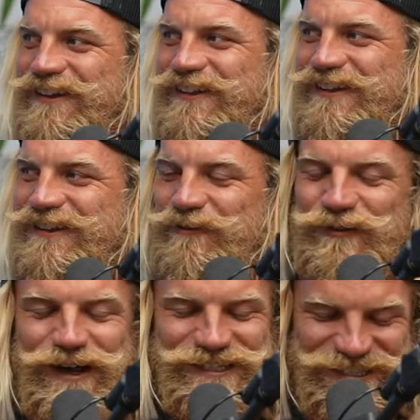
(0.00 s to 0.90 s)
And then
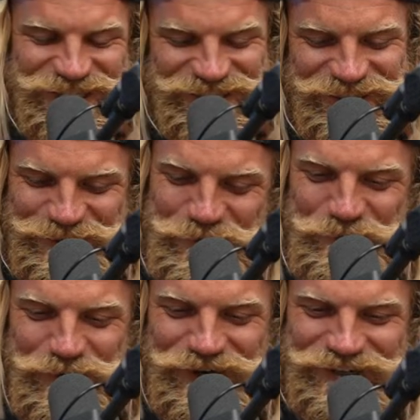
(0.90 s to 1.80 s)
562,
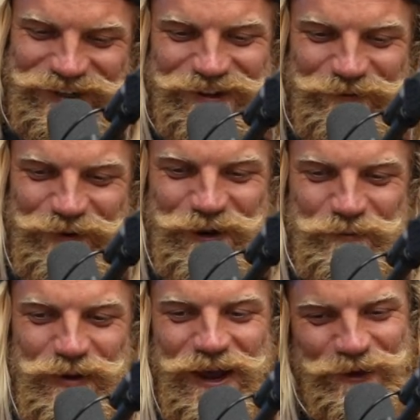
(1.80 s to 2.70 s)
bud, for your
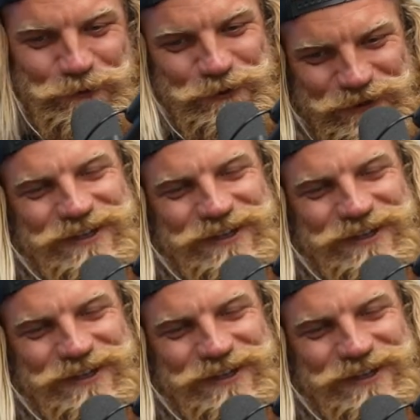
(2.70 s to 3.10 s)
bagel.